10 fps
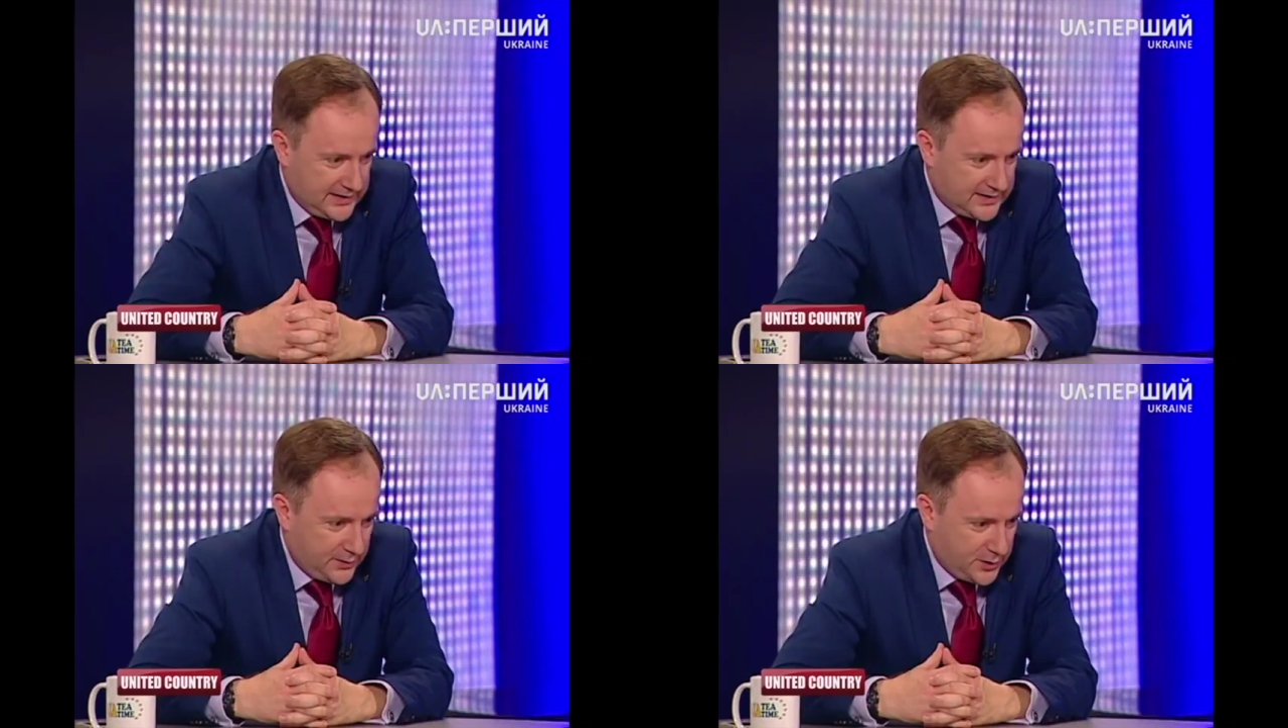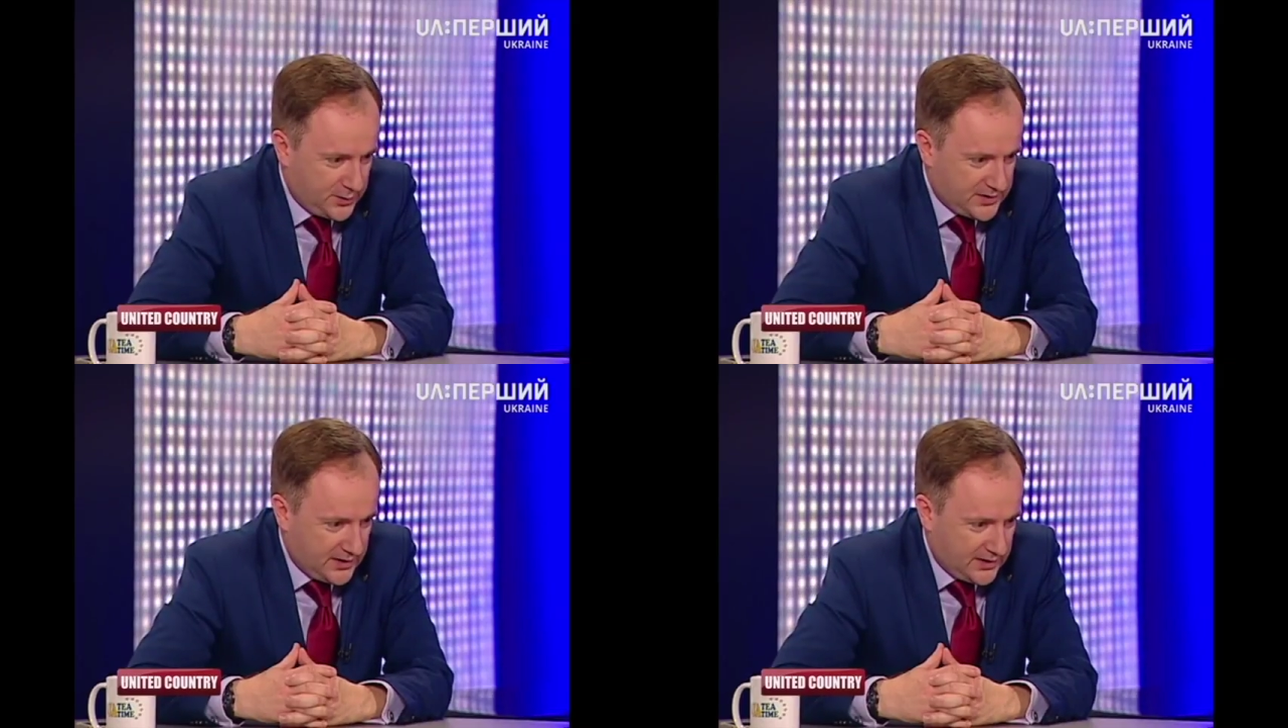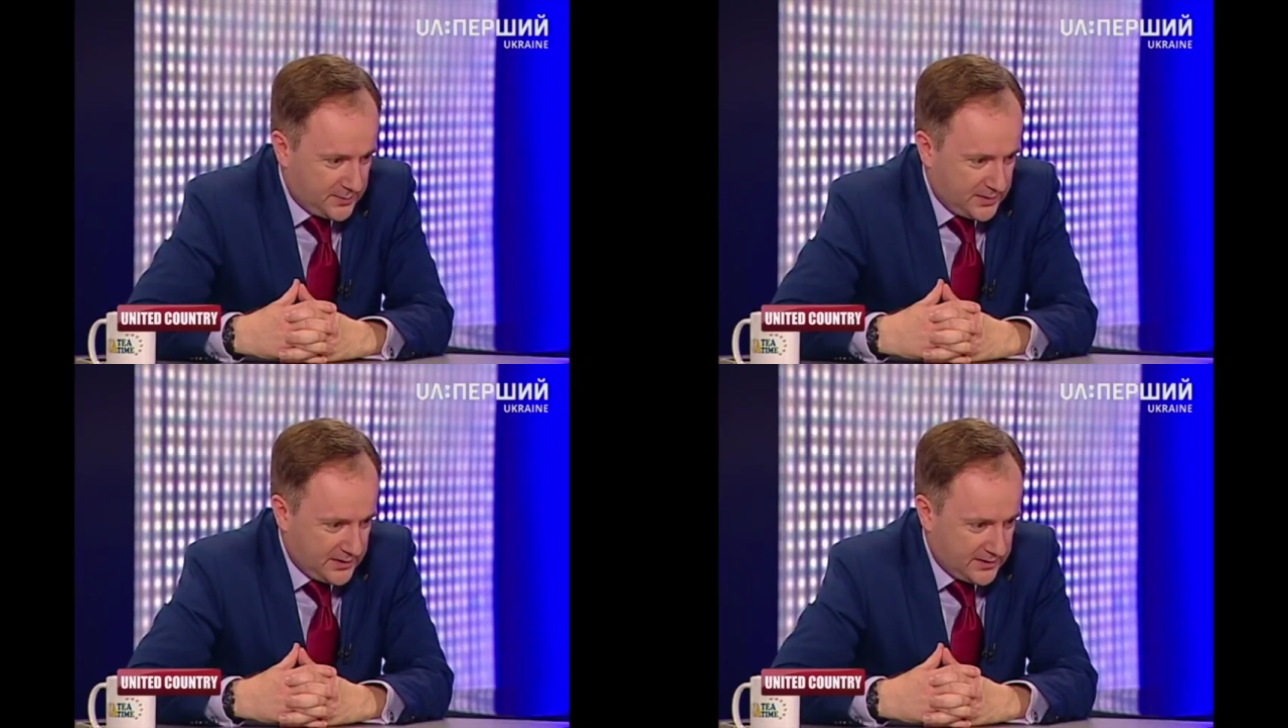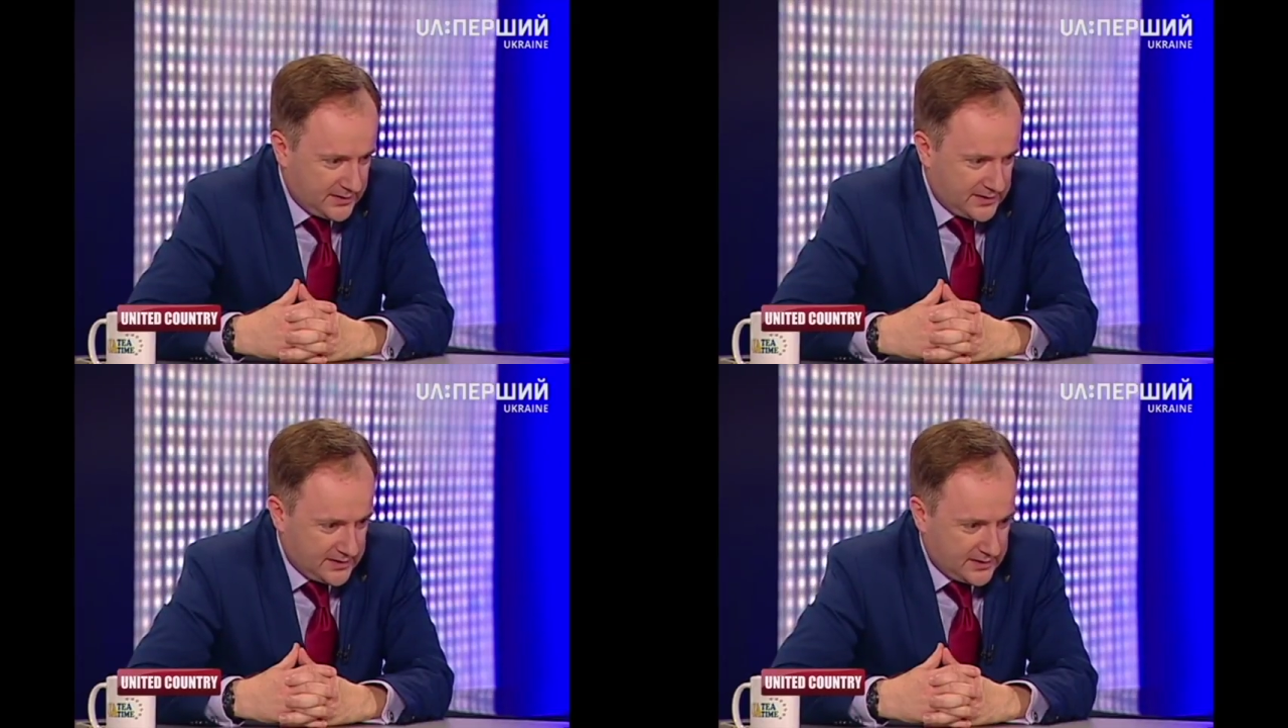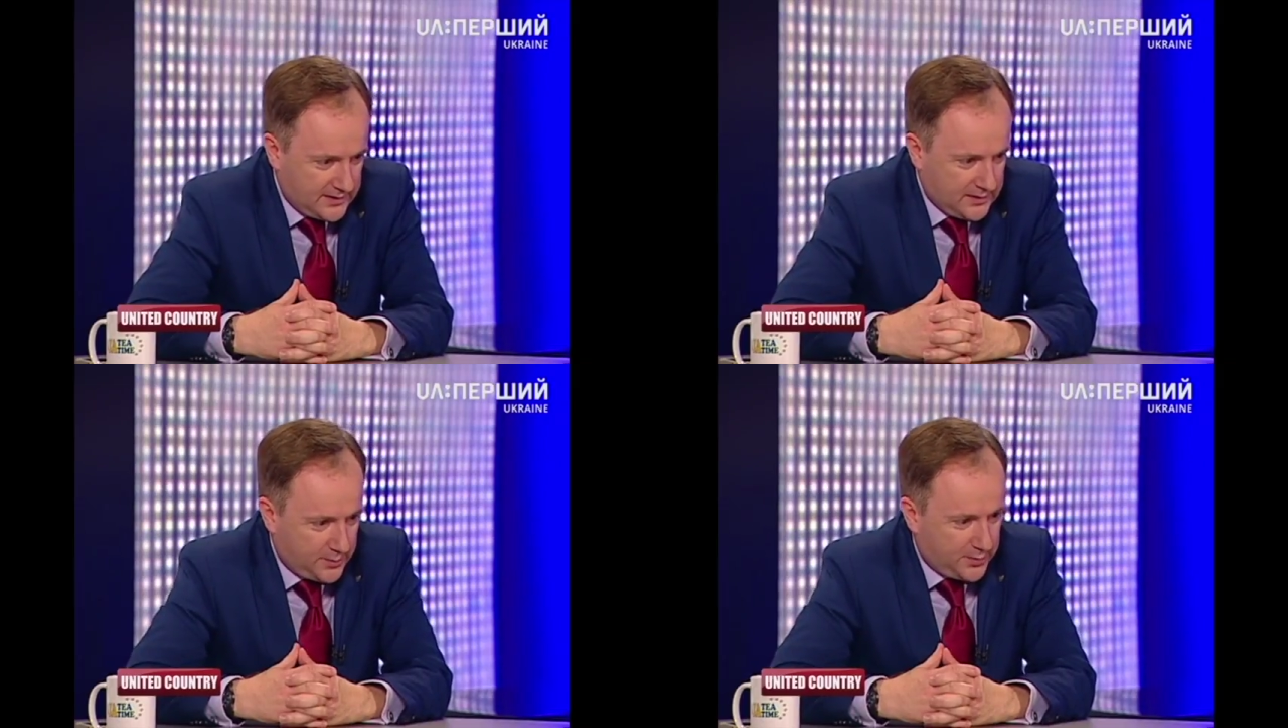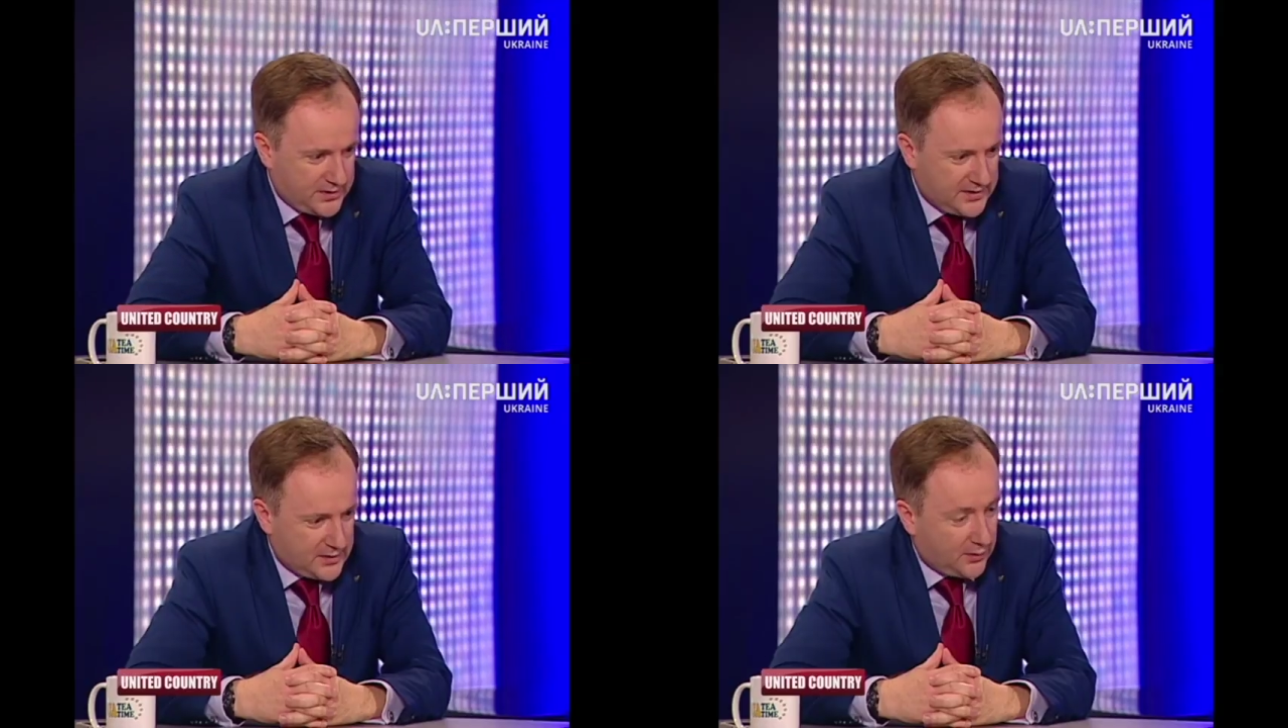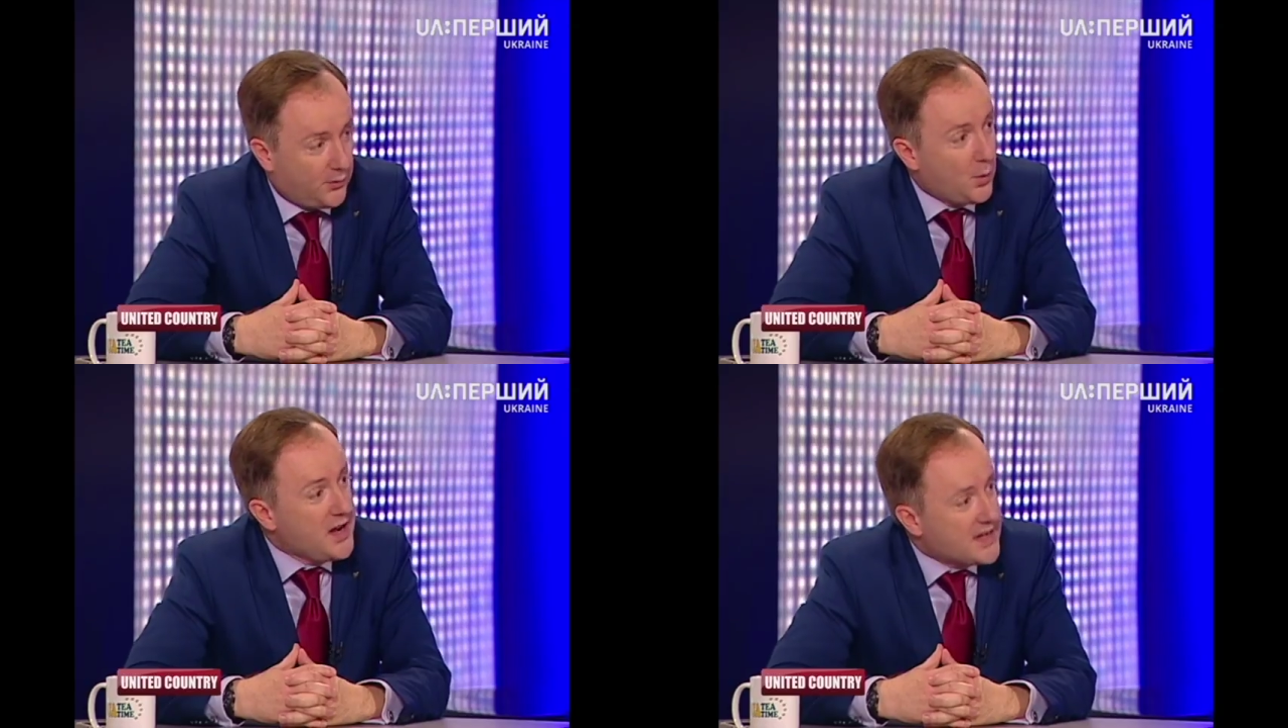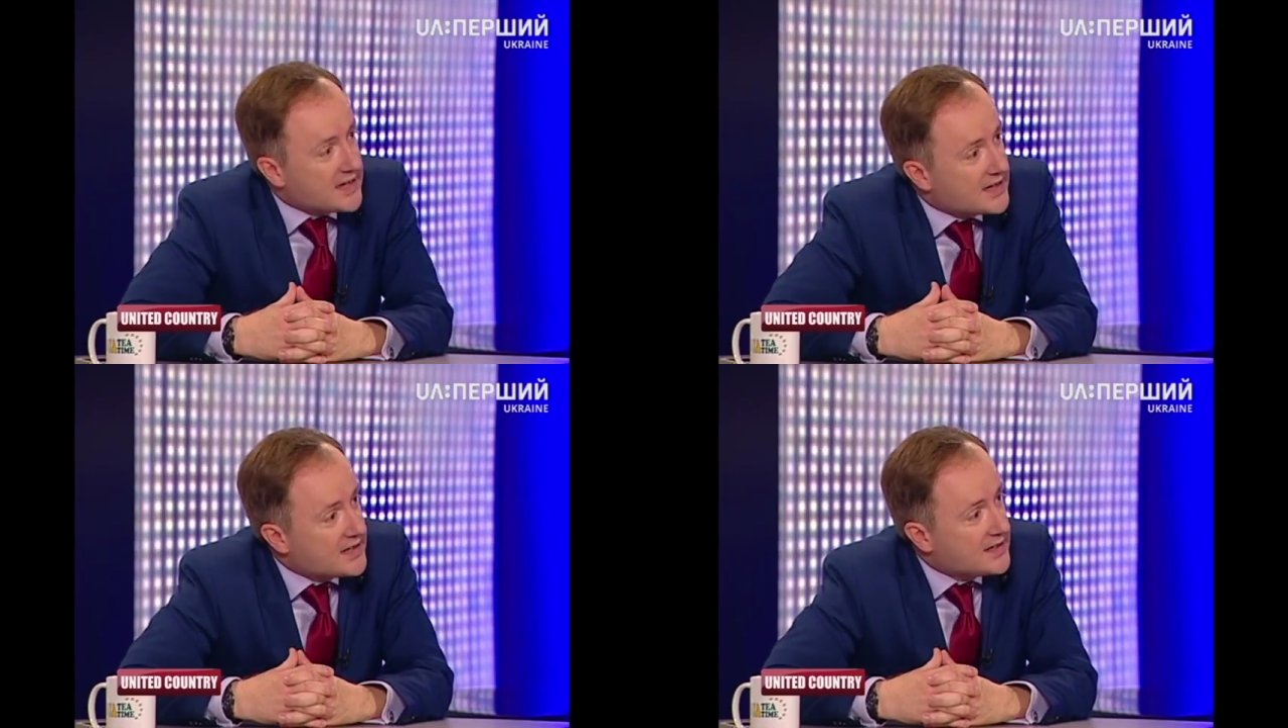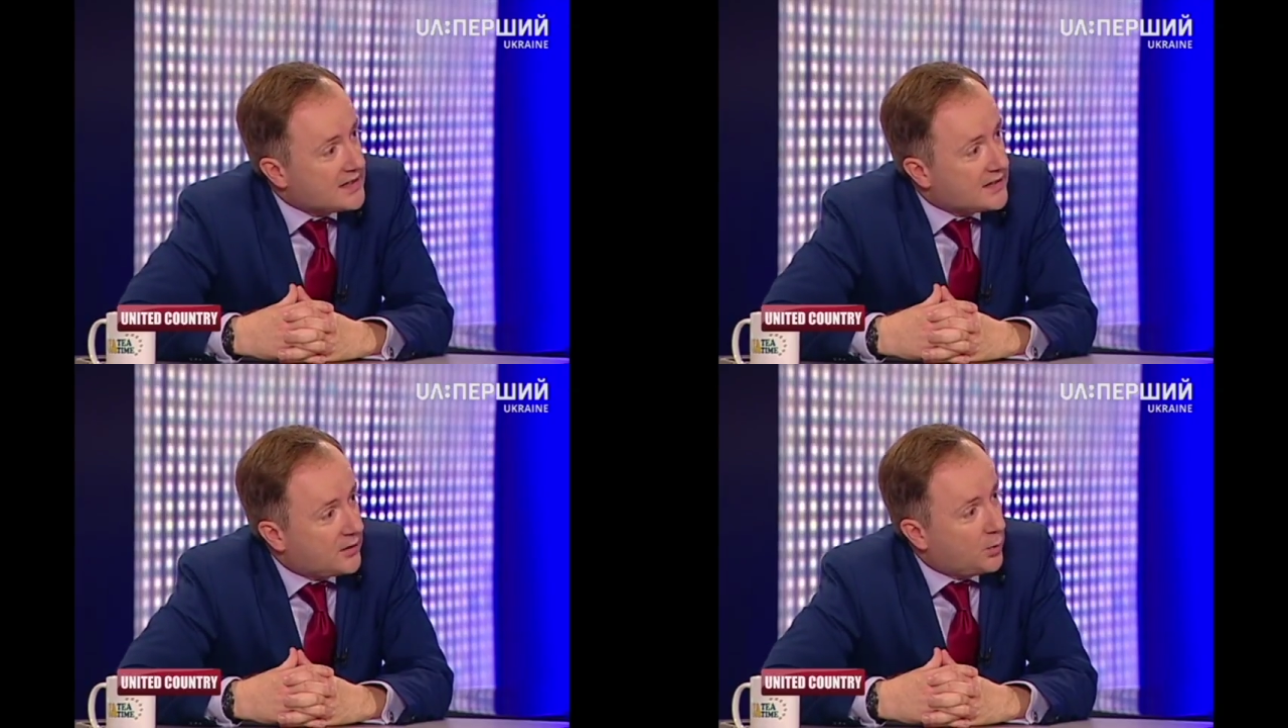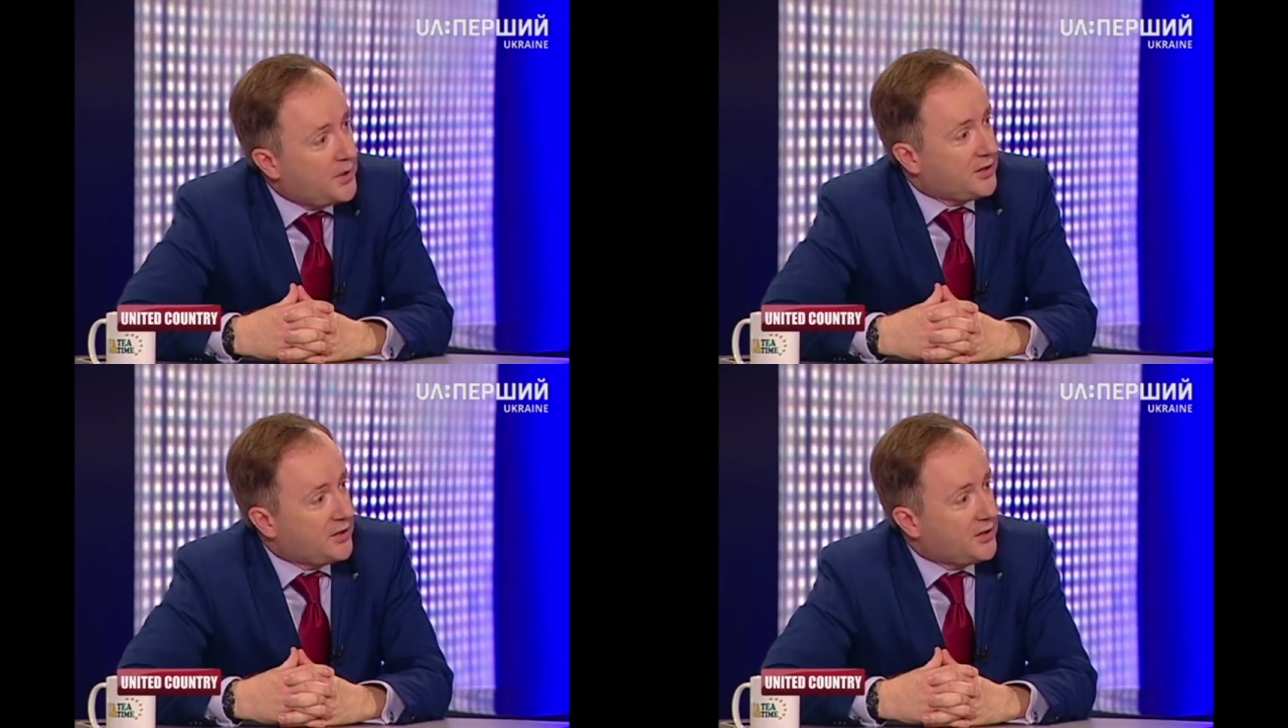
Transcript: is very interesting that because this is uh, in the process of win, mm-hmm.